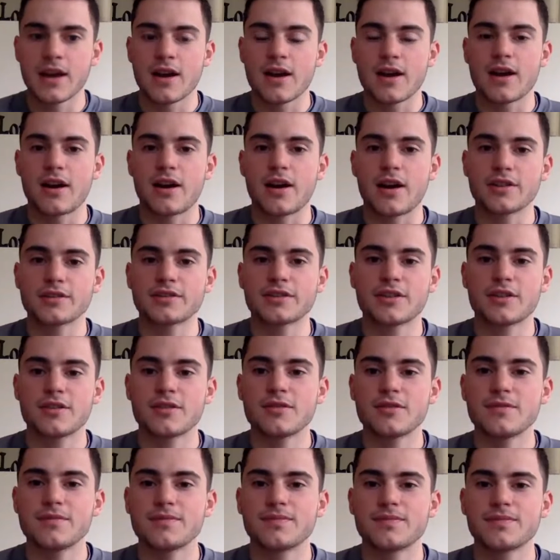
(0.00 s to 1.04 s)

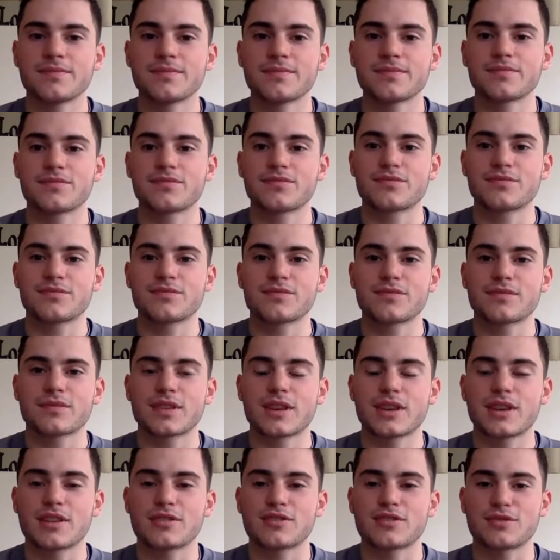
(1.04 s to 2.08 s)
also
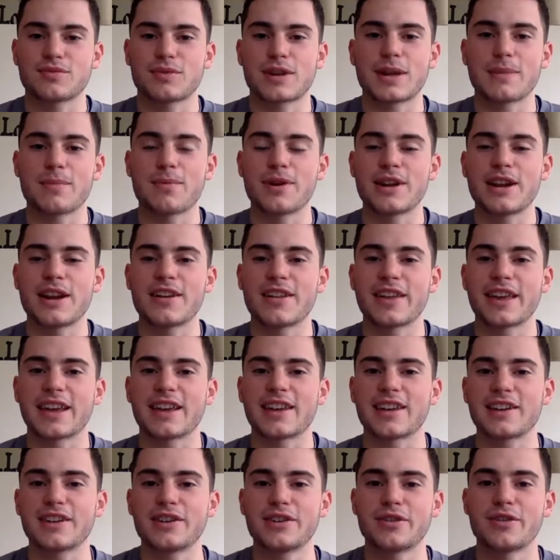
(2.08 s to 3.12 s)
just want to point out,
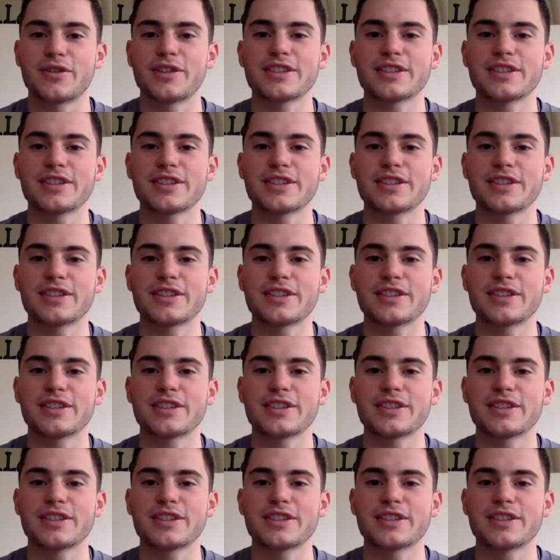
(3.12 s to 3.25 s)
like,